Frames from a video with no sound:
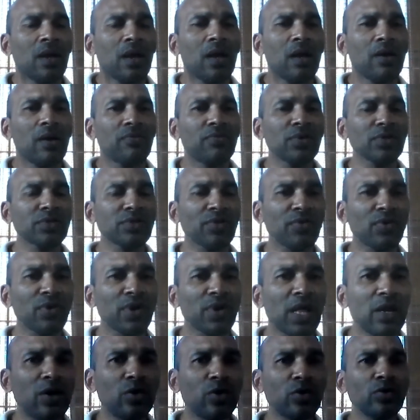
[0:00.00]
First of all,
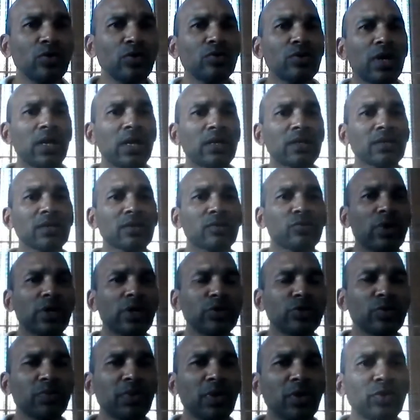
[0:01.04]
hello, and
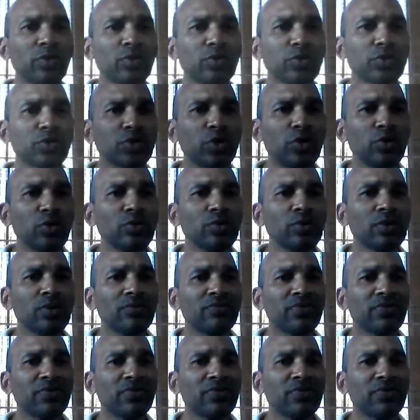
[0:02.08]
great to be on your show,